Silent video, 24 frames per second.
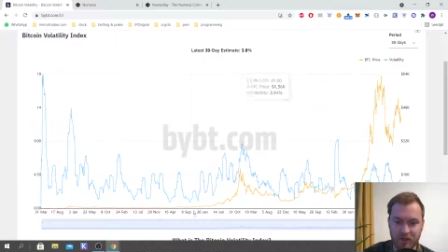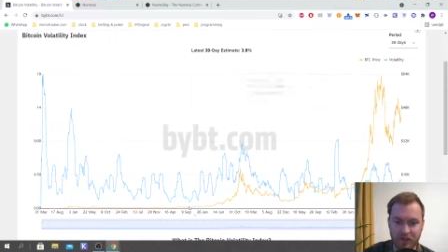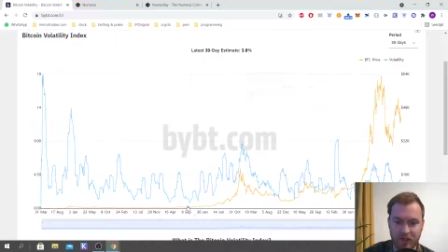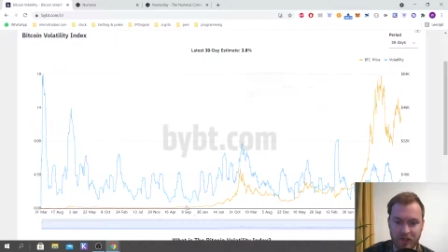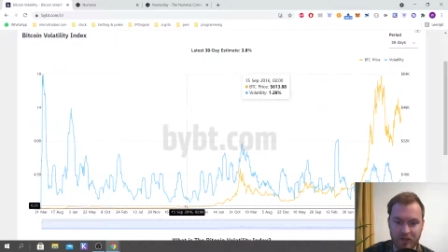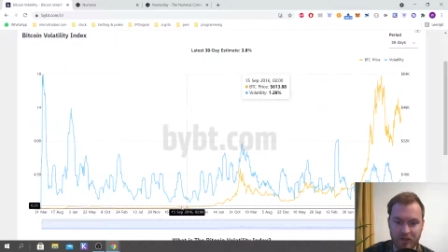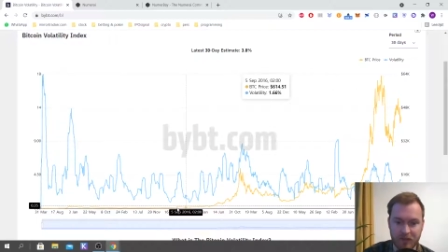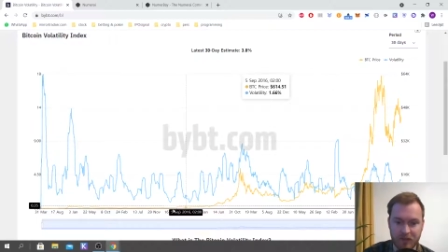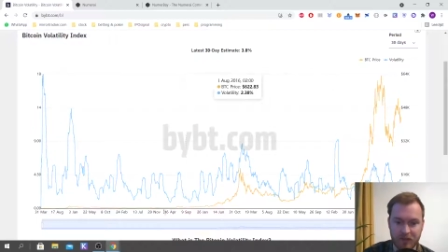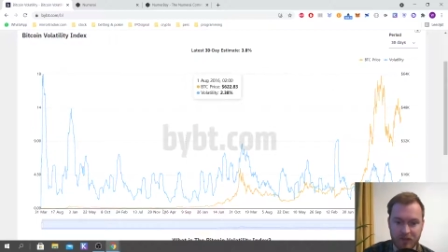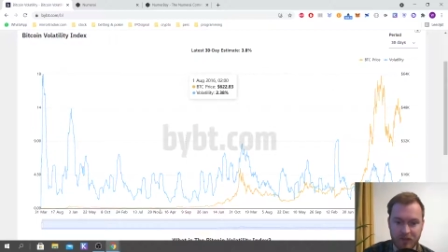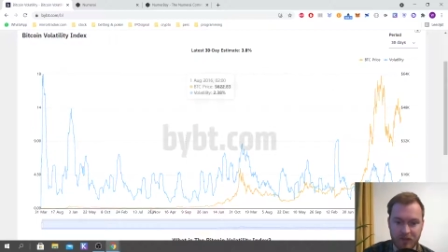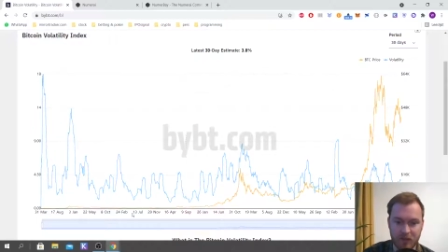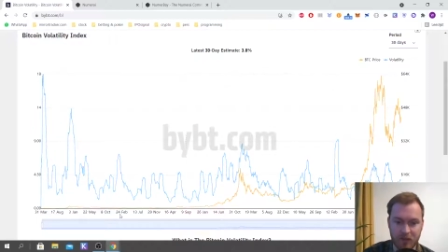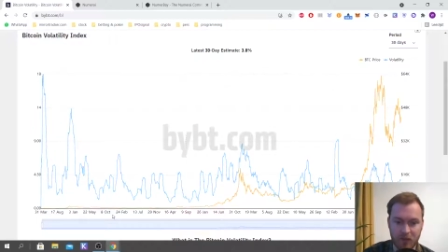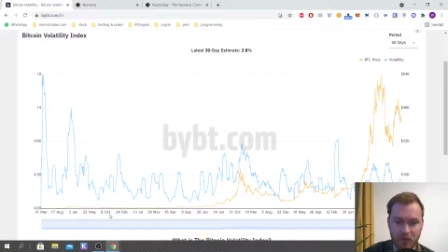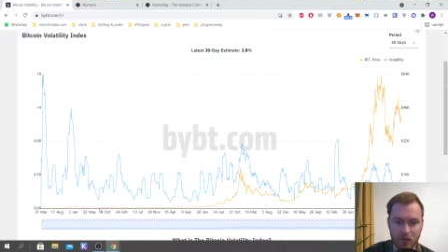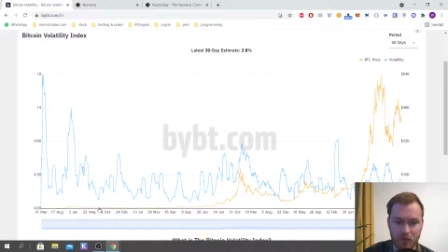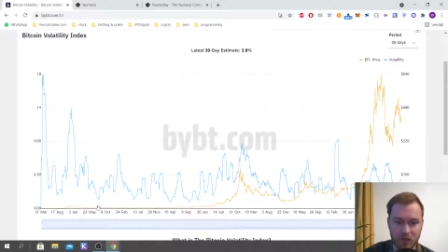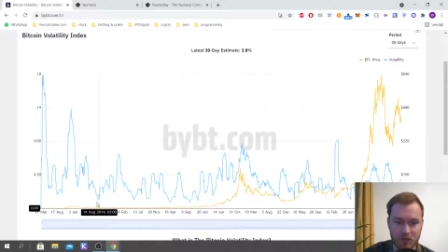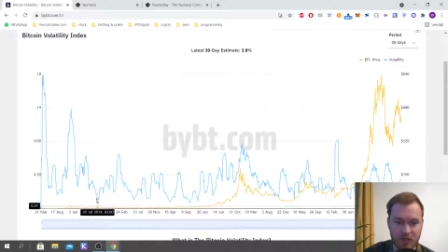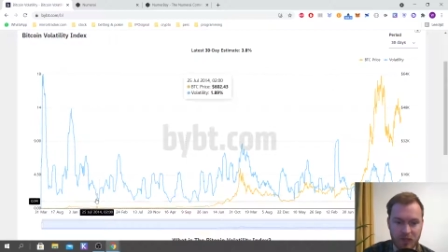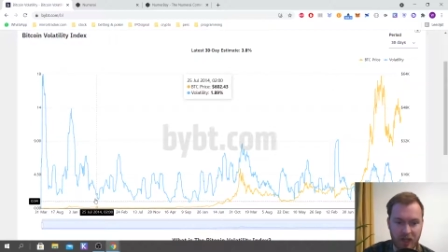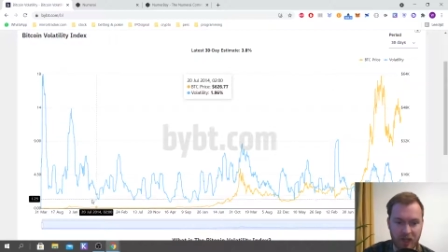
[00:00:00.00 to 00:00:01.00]
that it
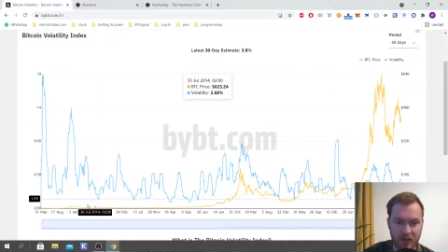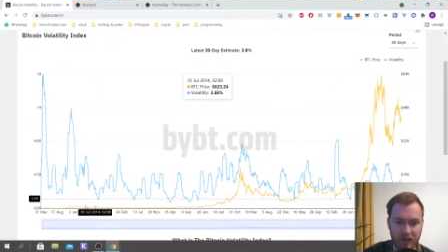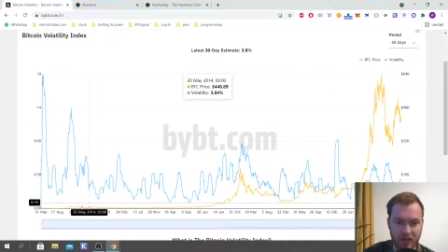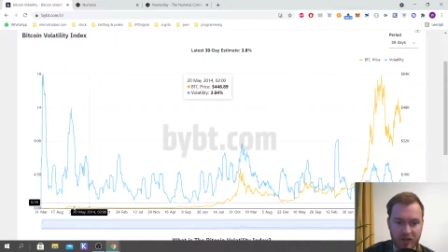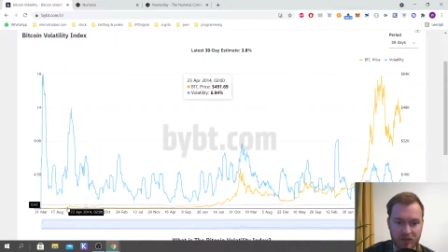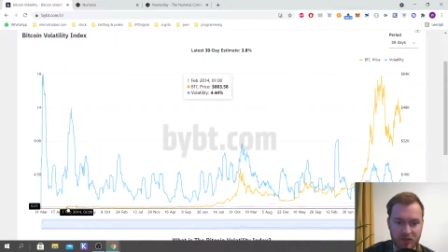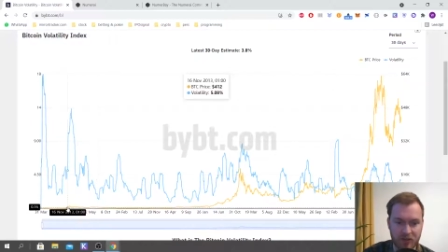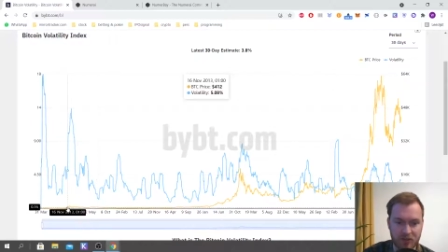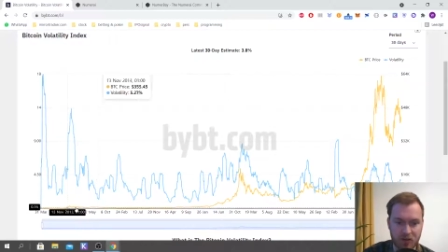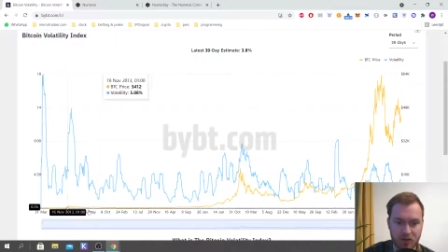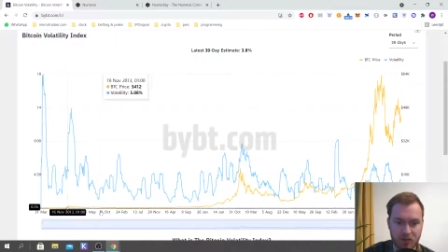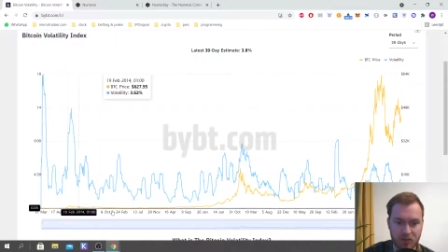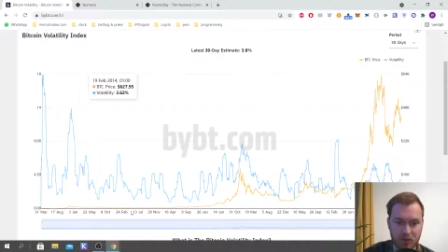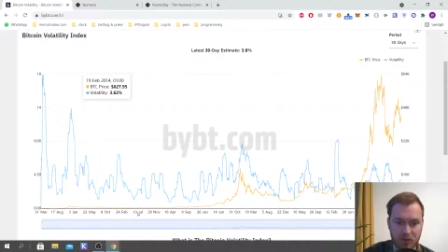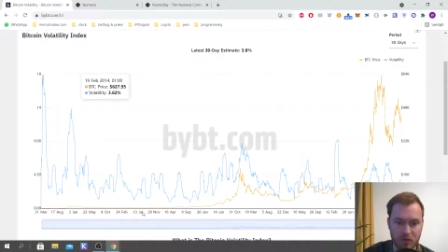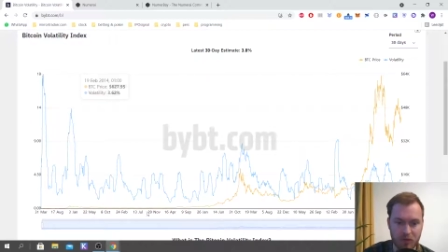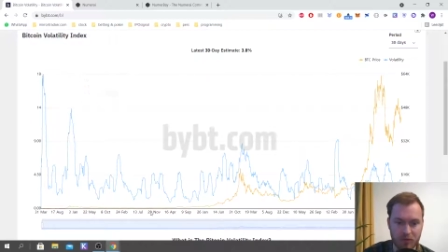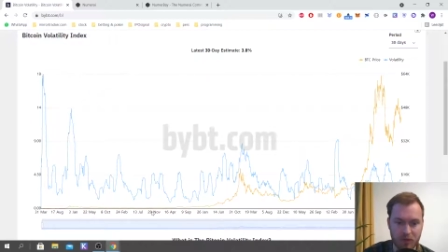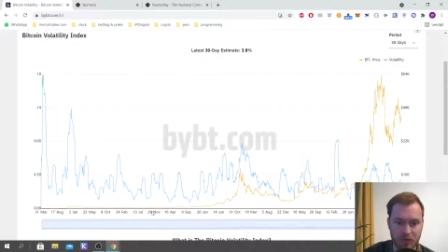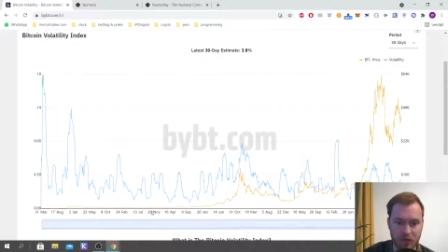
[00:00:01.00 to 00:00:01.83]
looks like there's almost